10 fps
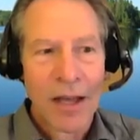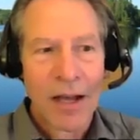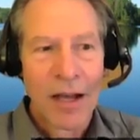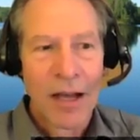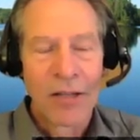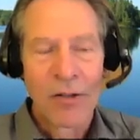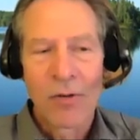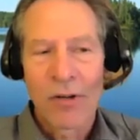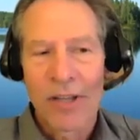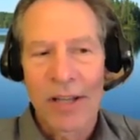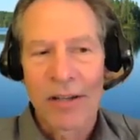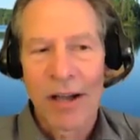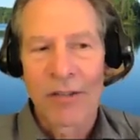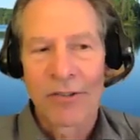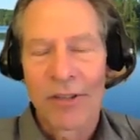Uh, a newer
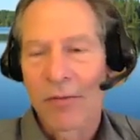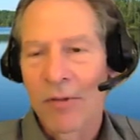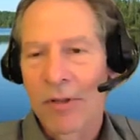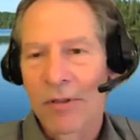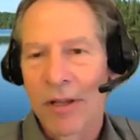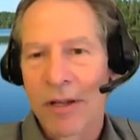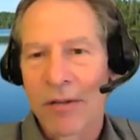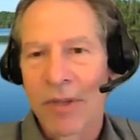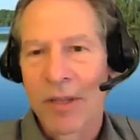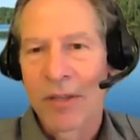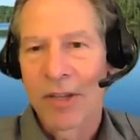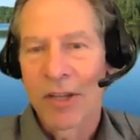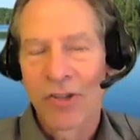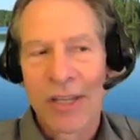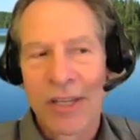technology that we'll uh, be
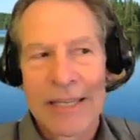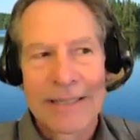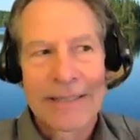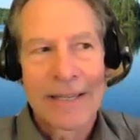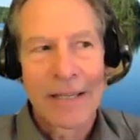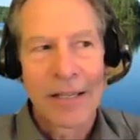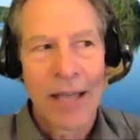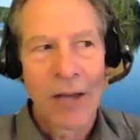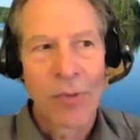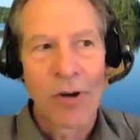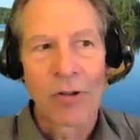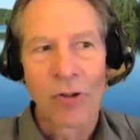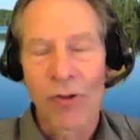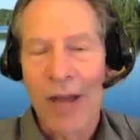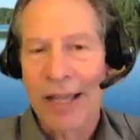teaching is the nanoparticle
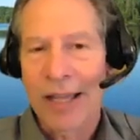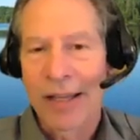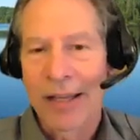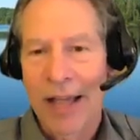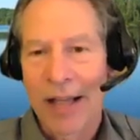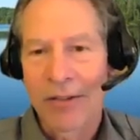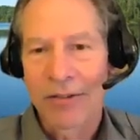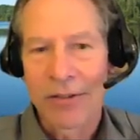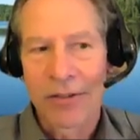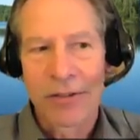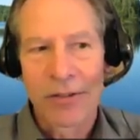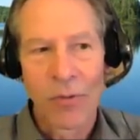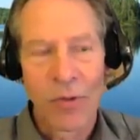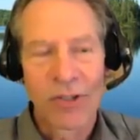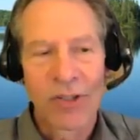tracking analysis,
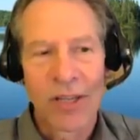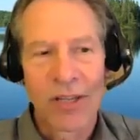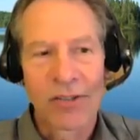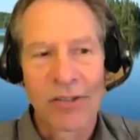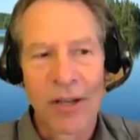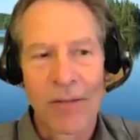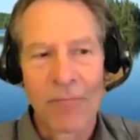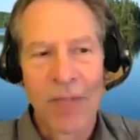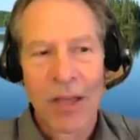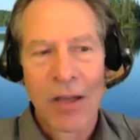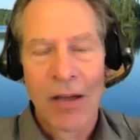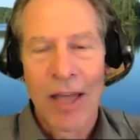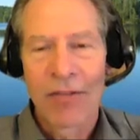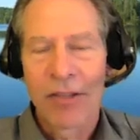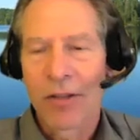which is um,
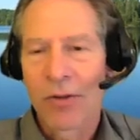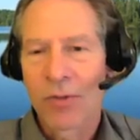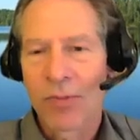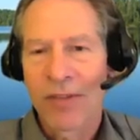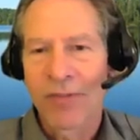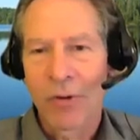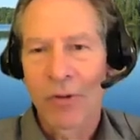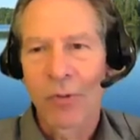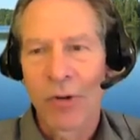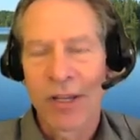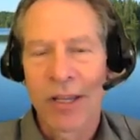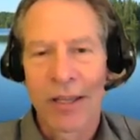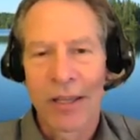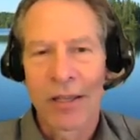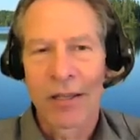heavily used by folks working
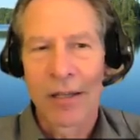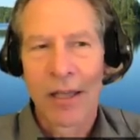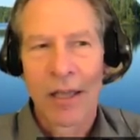in